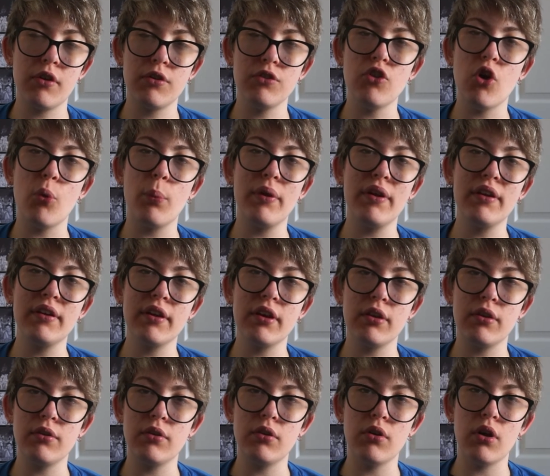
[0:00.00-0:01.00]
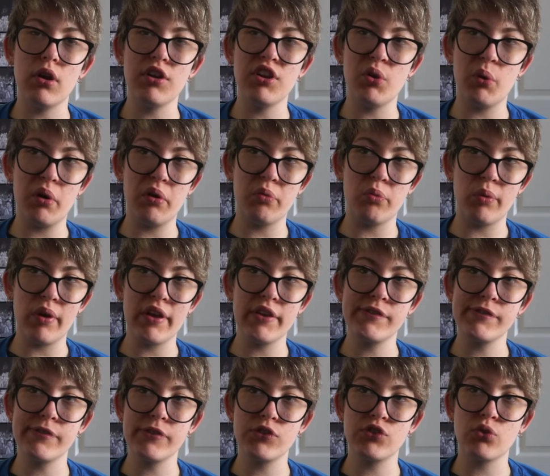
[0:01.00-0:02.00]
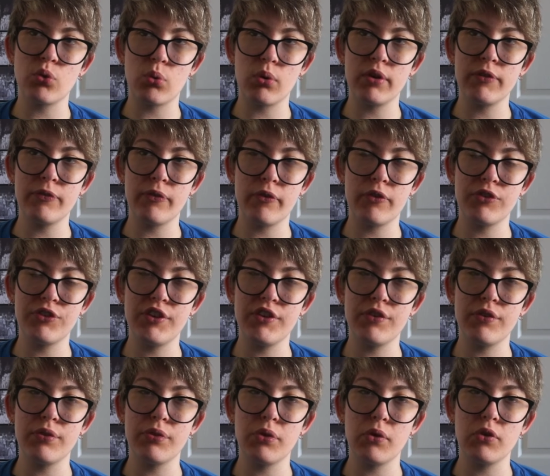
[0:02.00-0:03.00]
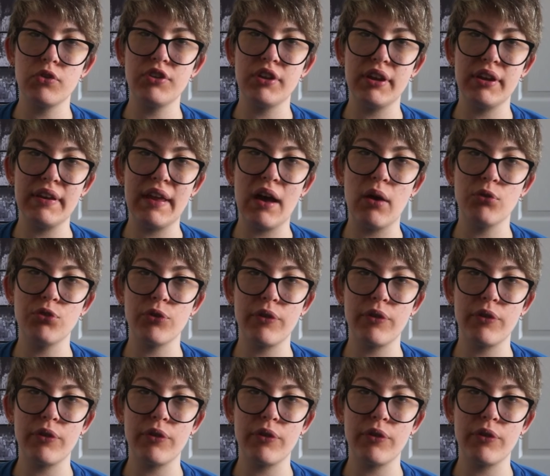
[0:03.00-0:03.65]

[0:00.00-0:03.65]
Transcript: nobody can, you know, erase the story for season 13 now,